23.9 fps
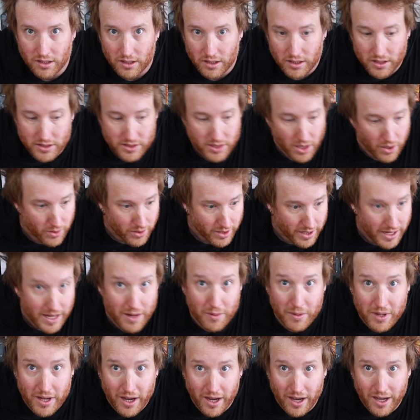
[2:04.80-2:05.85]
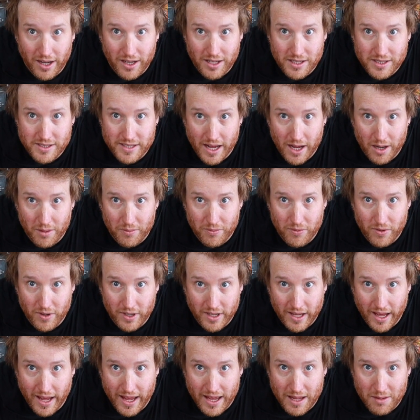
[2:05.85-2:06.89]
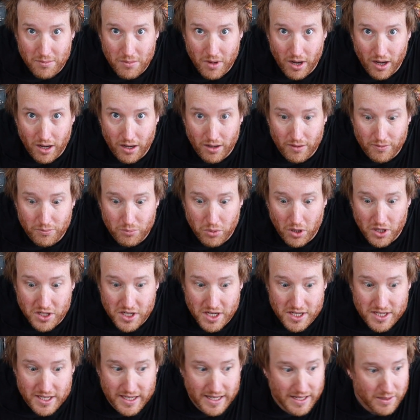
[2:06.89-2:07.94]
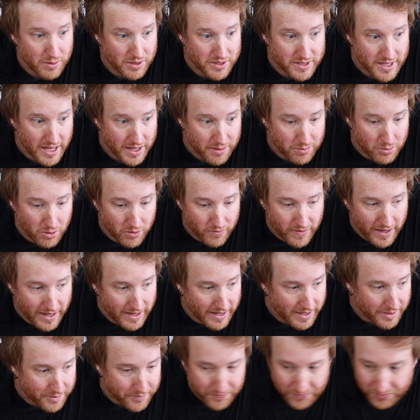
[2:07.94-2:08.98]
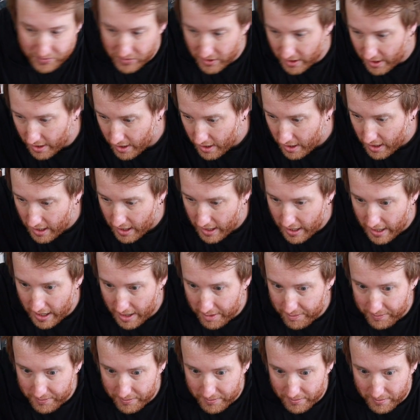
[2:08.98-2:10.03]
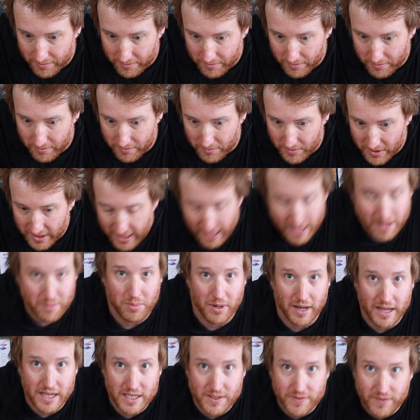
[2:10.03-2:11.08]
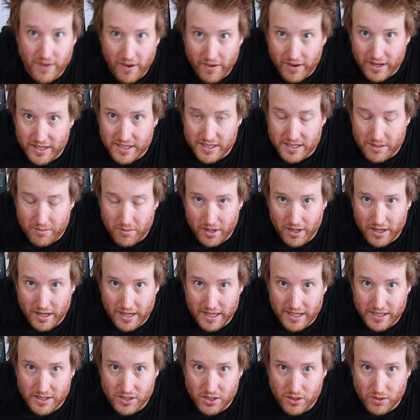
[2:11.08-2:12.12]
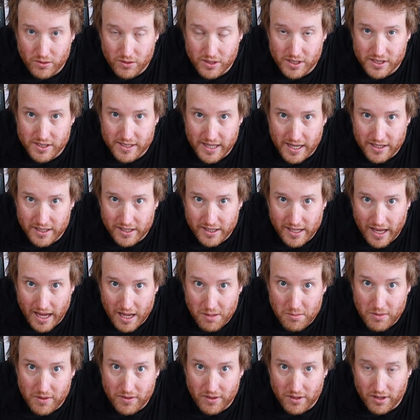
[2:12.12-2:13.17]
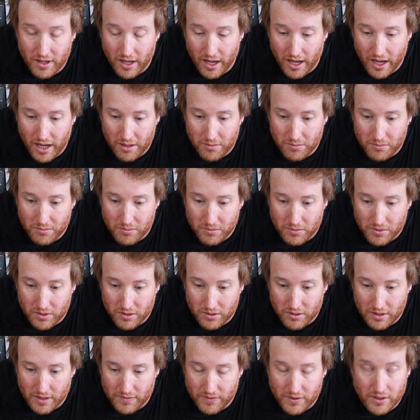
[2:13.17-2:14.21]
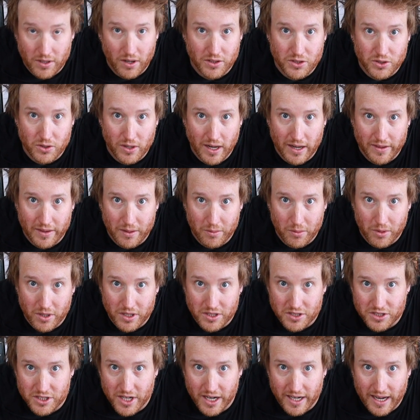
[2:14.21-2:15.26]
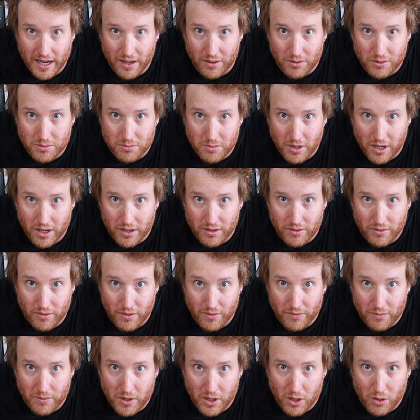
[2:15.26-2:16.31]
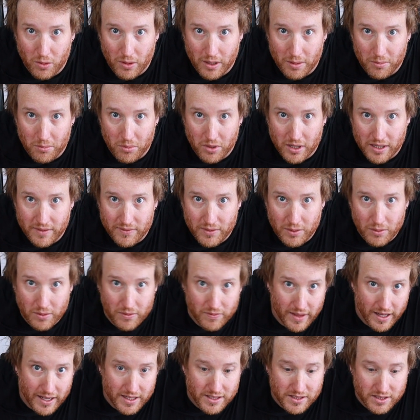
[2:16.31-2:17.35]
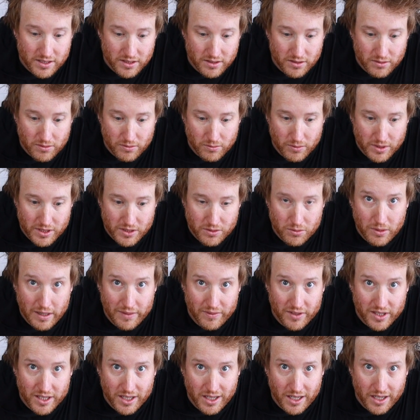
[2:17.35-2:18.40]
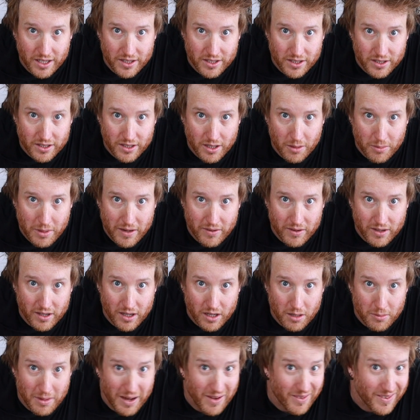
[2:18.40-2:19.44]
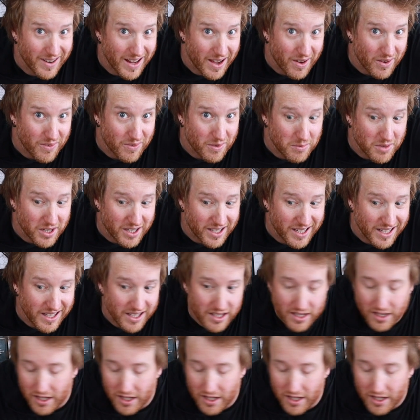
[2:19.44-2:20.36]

So here we are, set up for a game of Project Elite with Deathmaw Valley. The game plays very similarly to the standard game. If you're not sure how that works, check out my review and preview of that, which will have a card appearing about now if I'm lucky.